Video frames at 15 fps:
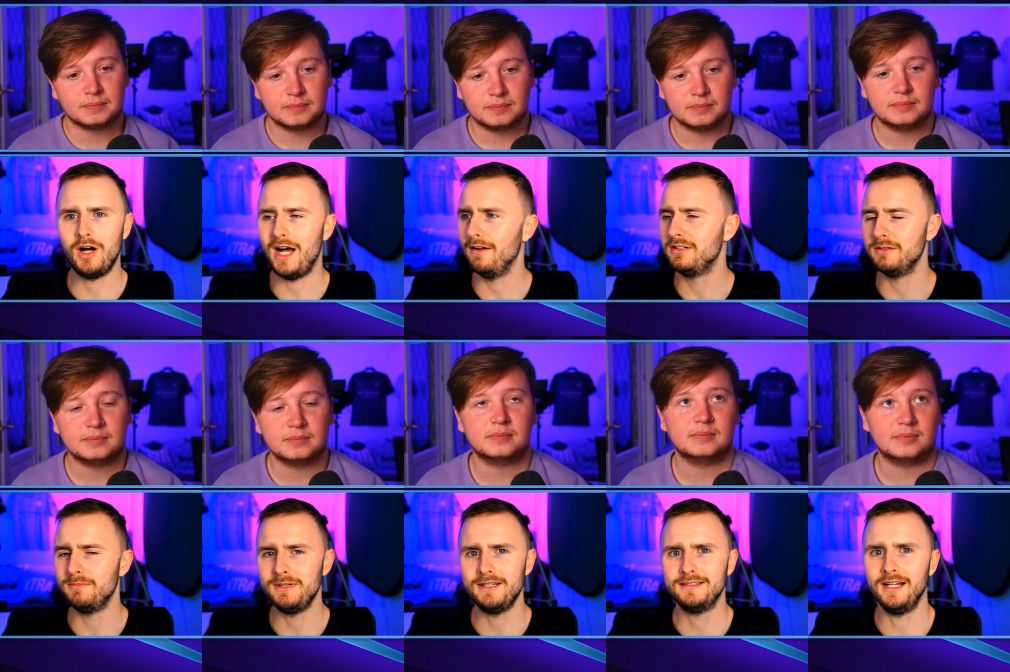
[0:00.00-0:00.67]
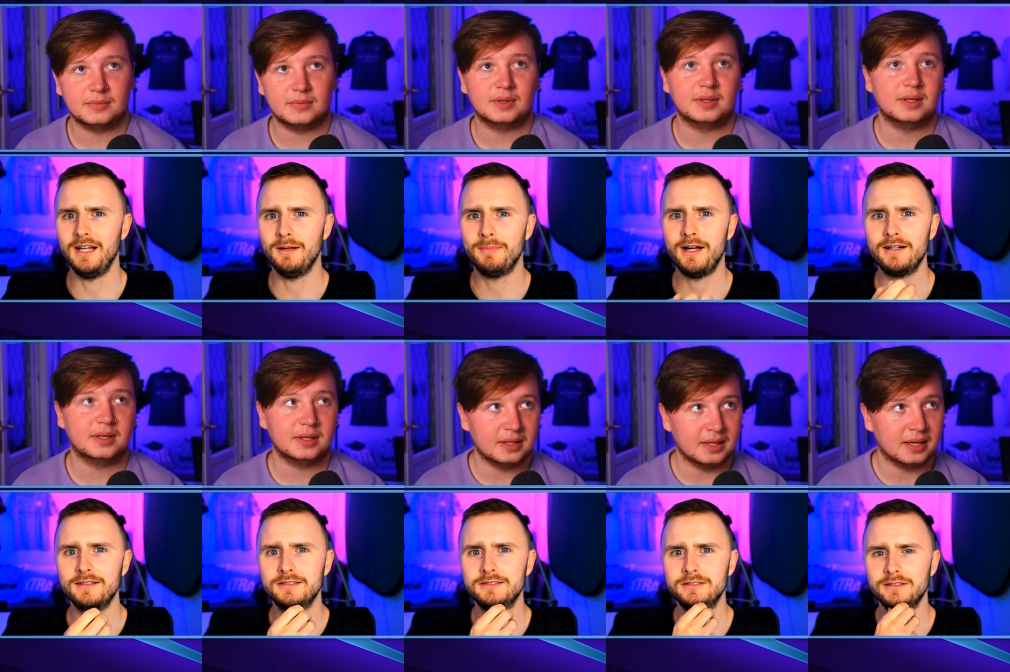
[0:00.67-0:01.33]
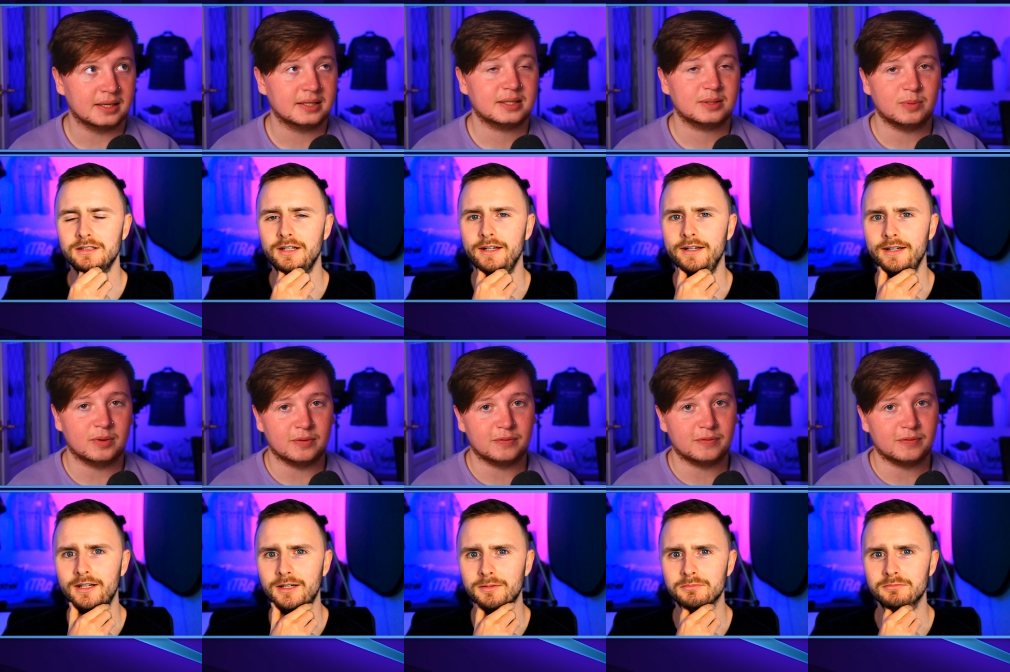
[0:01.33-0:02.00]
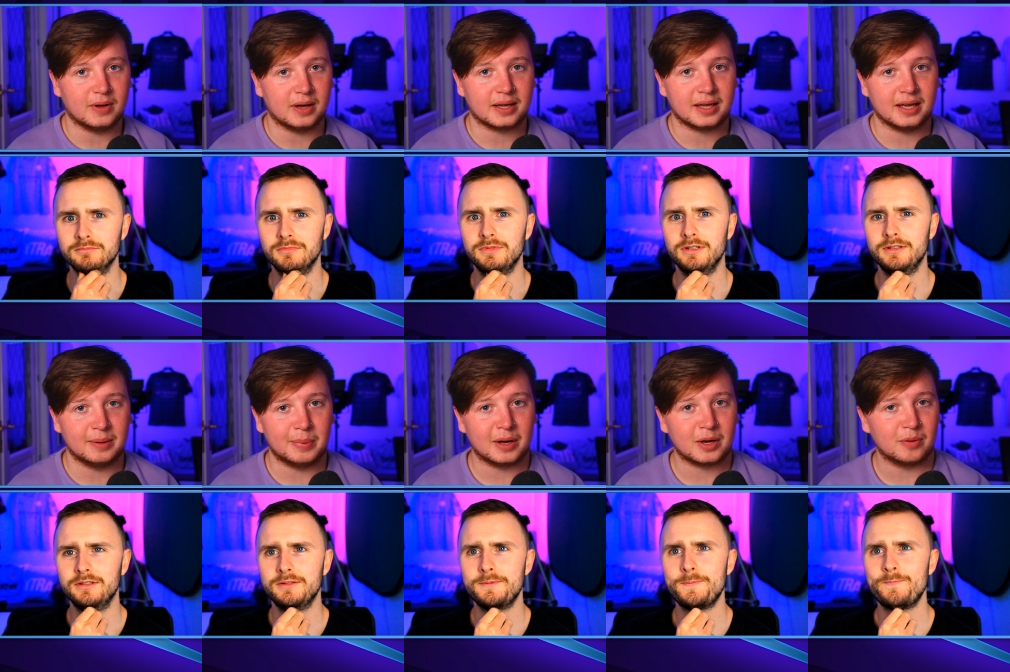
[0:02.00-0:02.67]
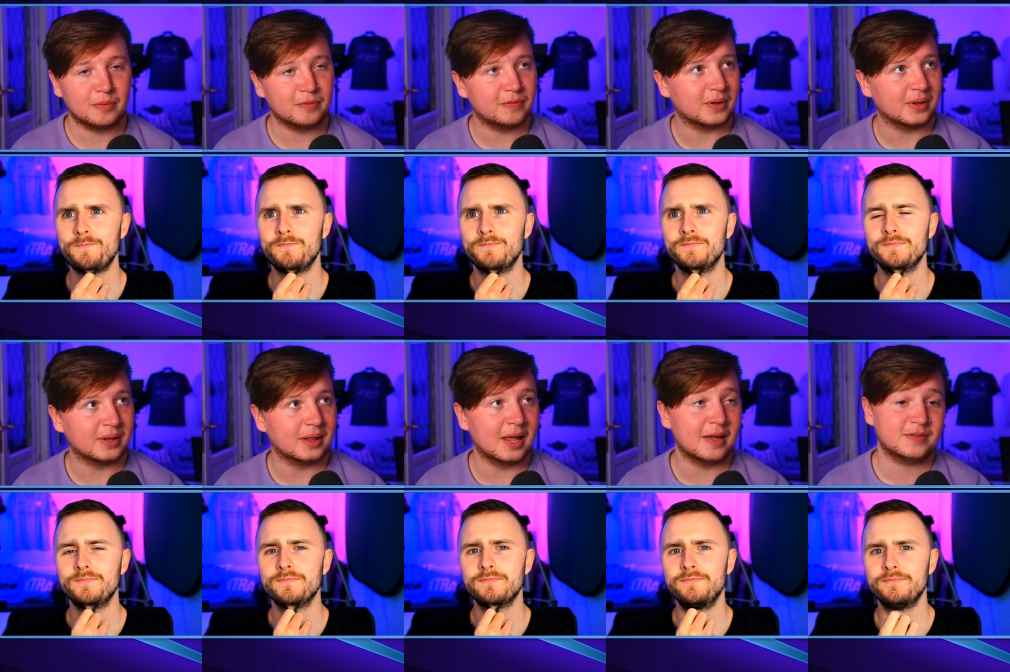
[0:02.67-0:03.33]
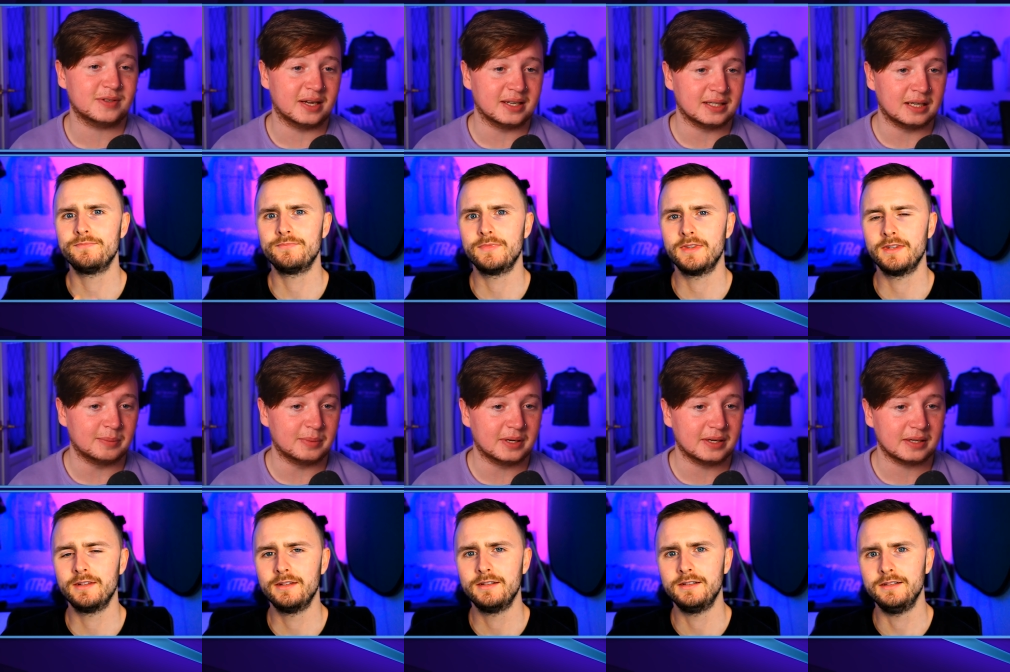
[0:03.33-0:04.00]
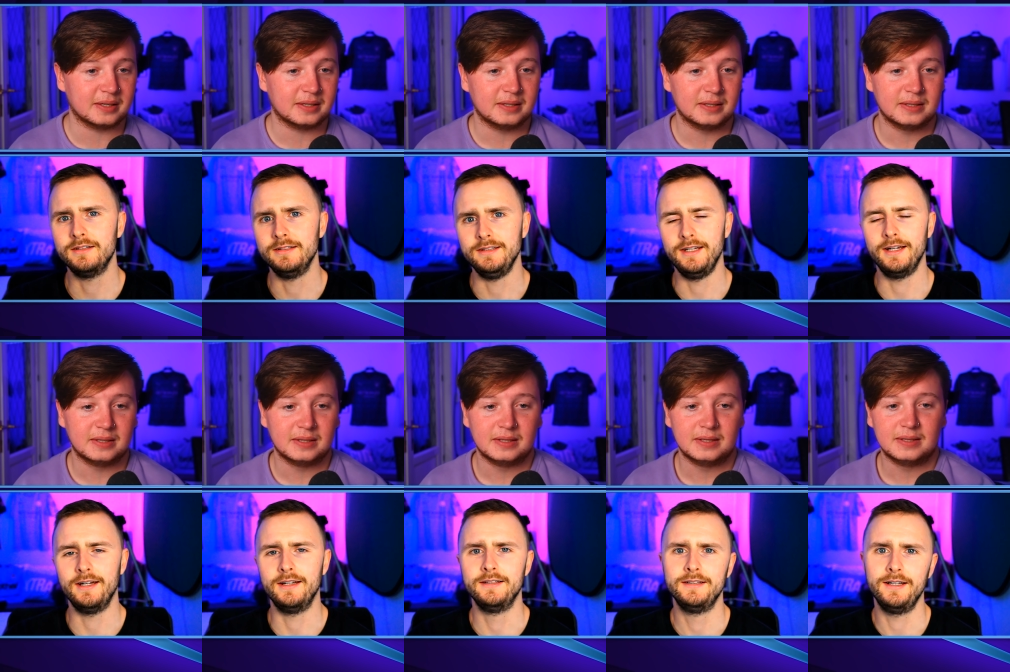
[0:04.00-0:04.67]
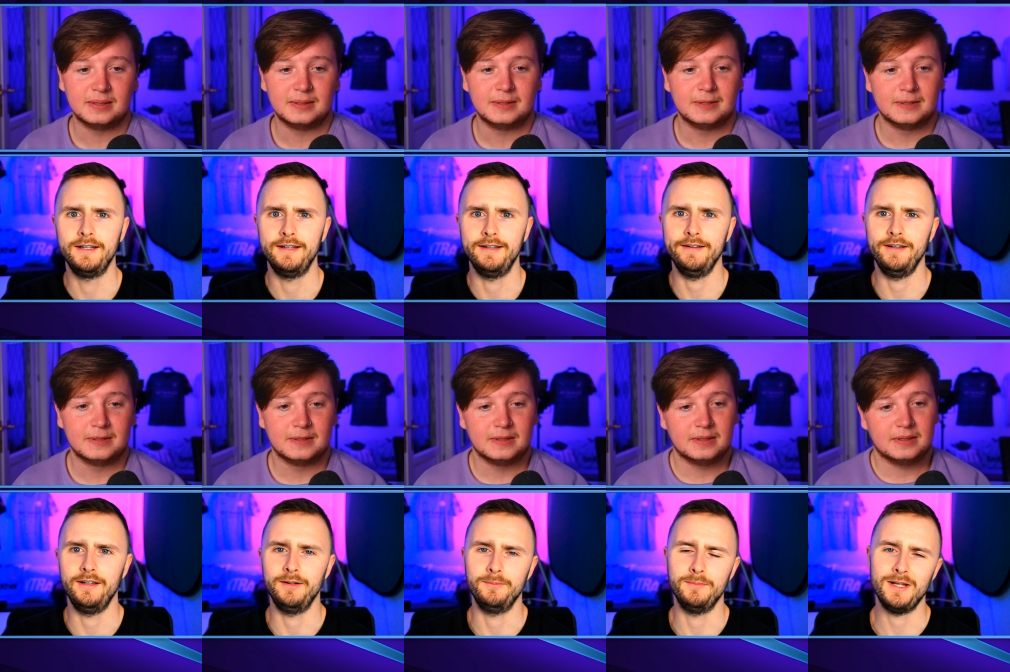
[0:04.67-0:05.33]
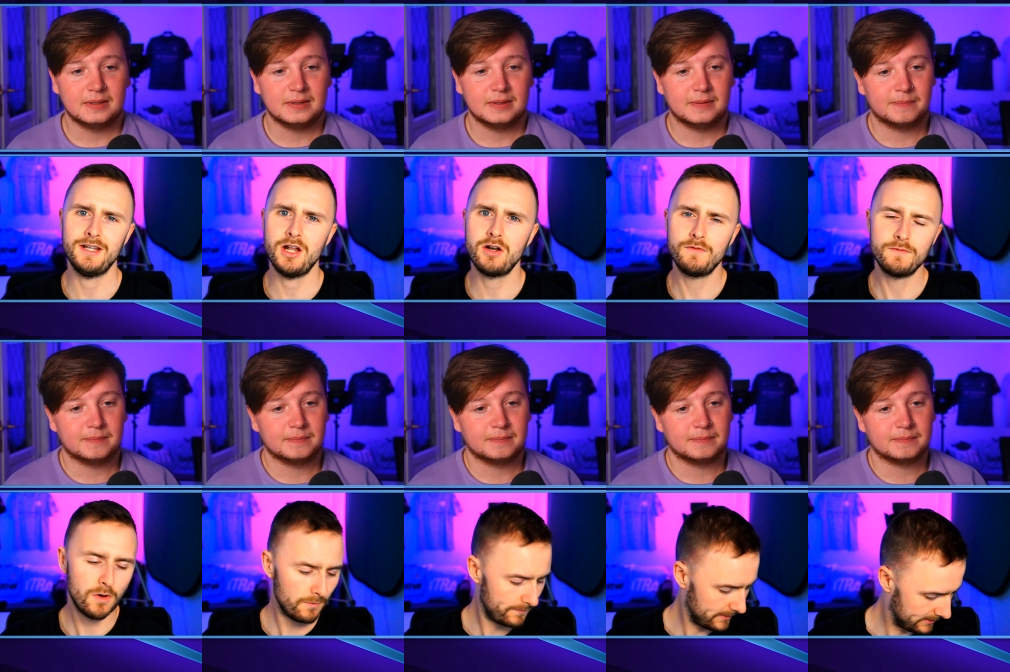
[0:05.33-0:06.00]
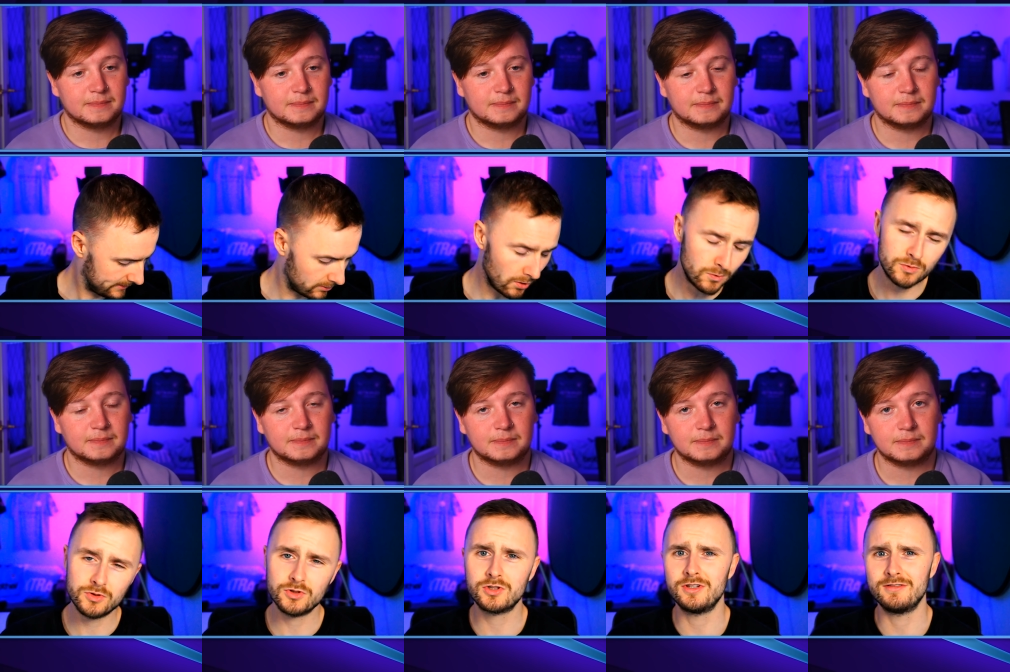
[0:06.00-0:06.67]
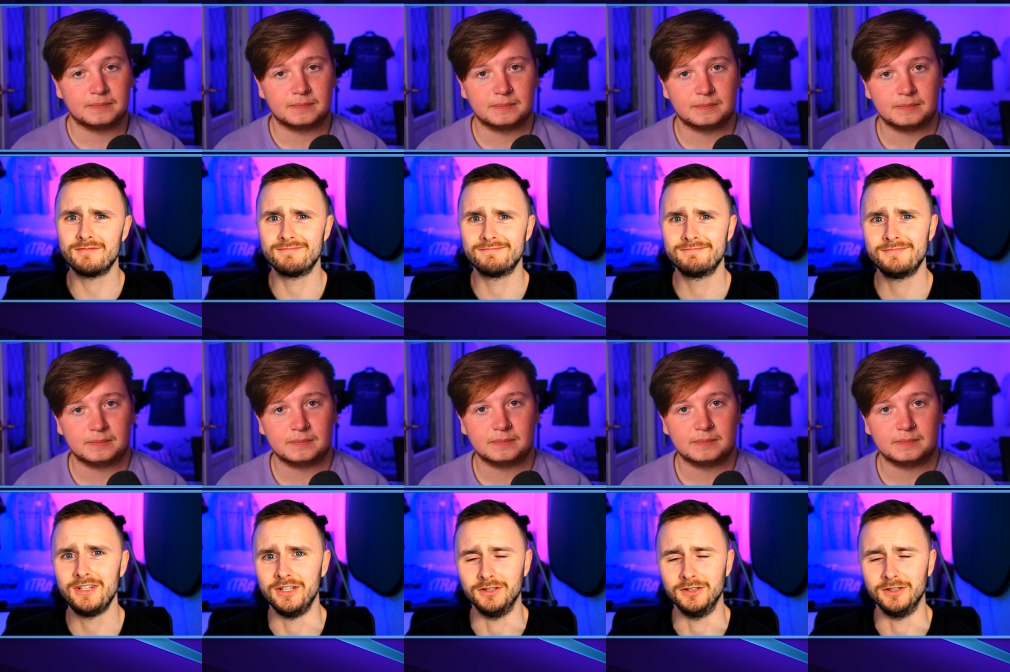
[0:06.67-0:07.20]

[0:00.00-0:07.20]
Speaker 1: have to be your centre backs. Yes, um,
Speaker 2: Ake back up for left side centre back.
Speaker 1: Yeah, um, and and hopefully Stones can you